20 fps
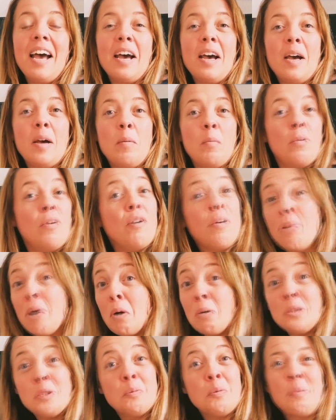Um, we're
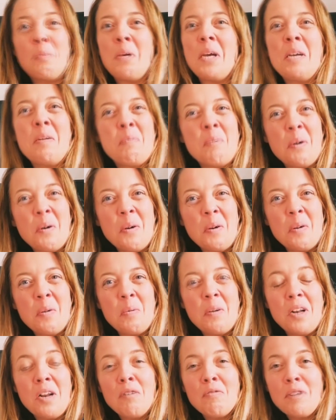approachable
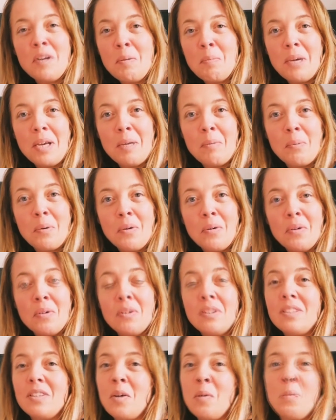people, we're lovely
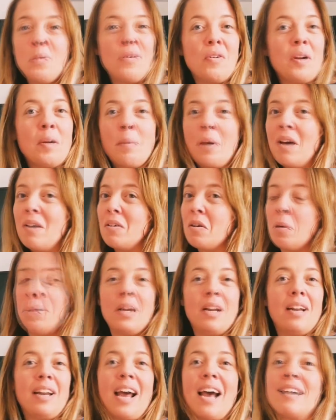people, don't worry about
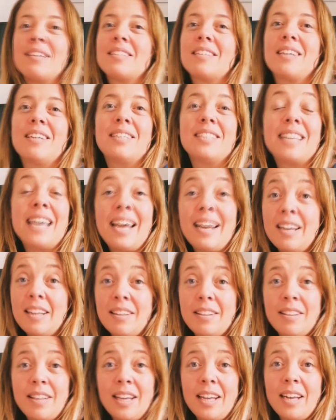coming and asking us
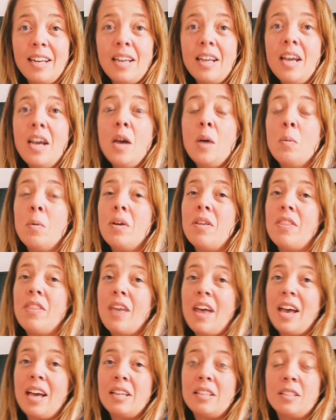anything. We're
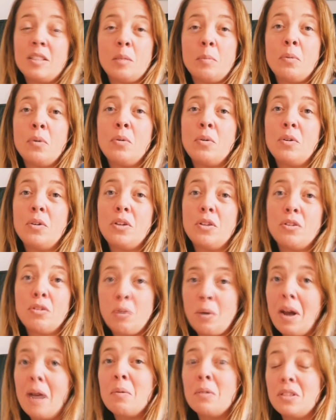there to support you
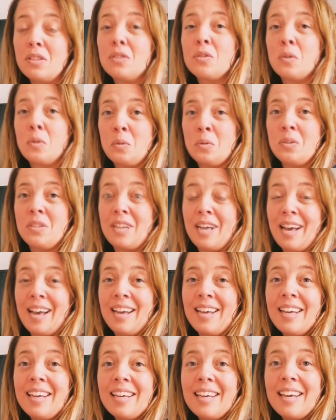throughout the school
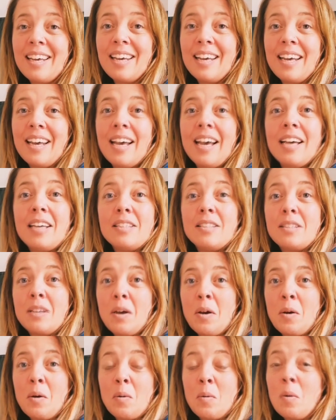day.
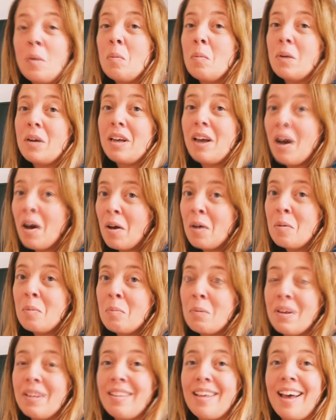So we
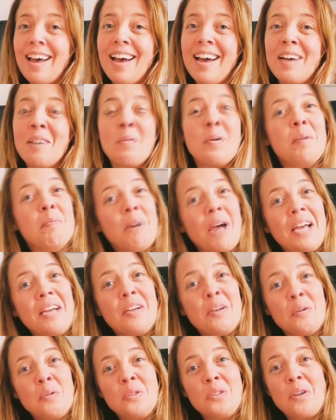hope that we
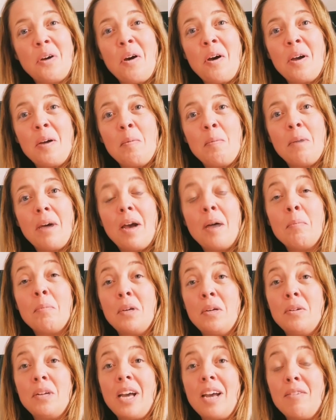make your time at
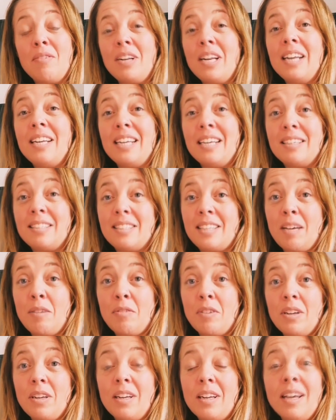Haven in year
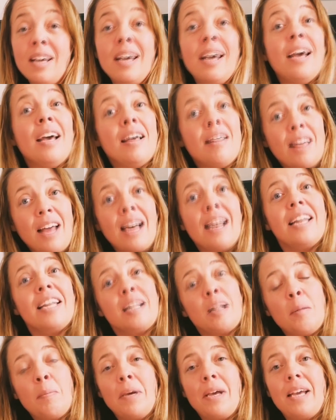seven that
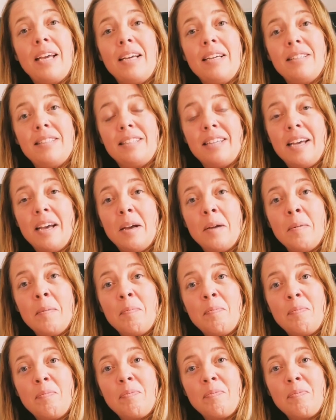little bit easier.